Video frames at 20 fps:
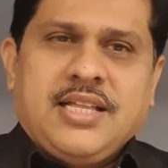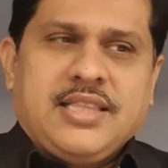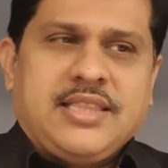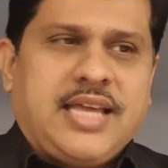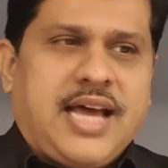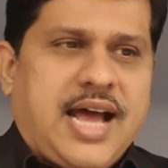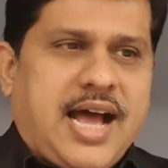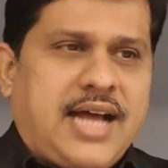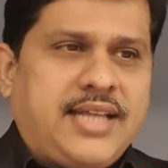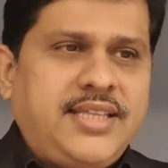
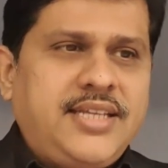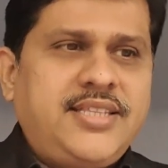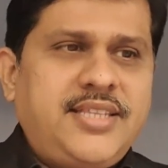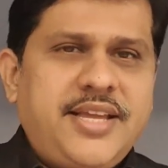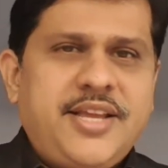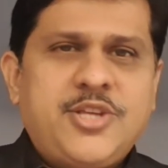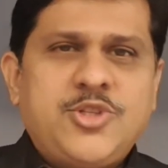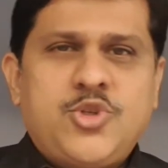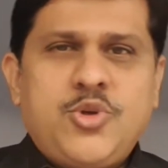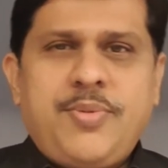The other
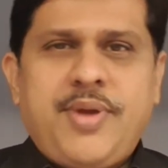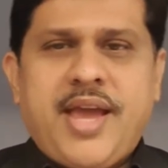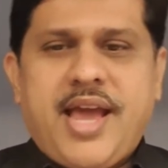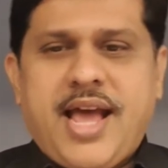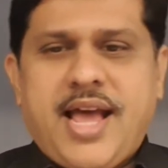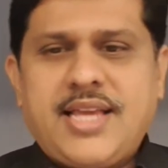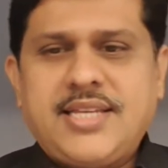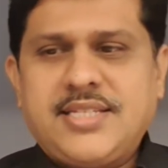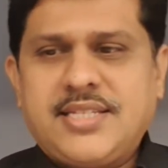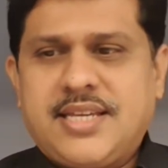thing is, you may
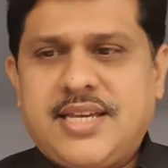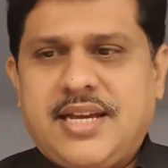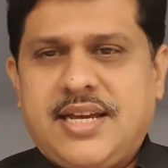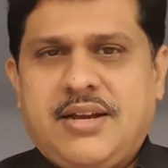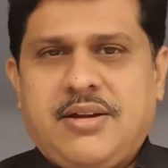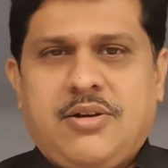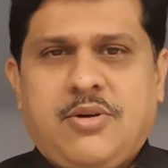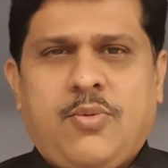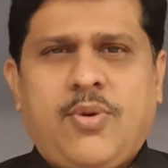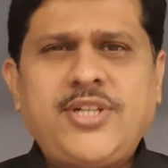ask,
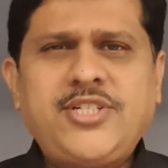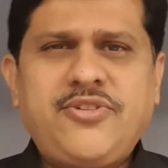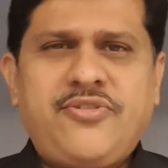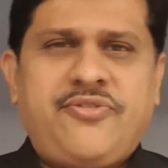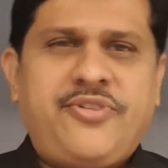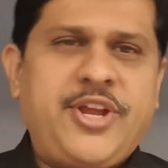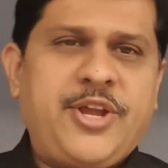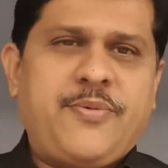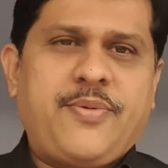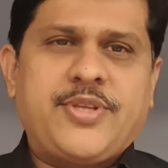what is the
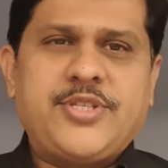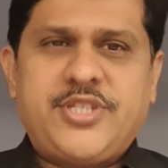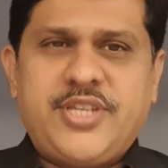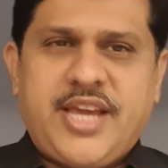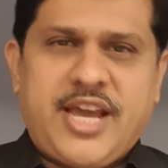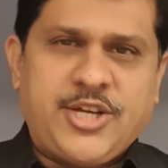frequency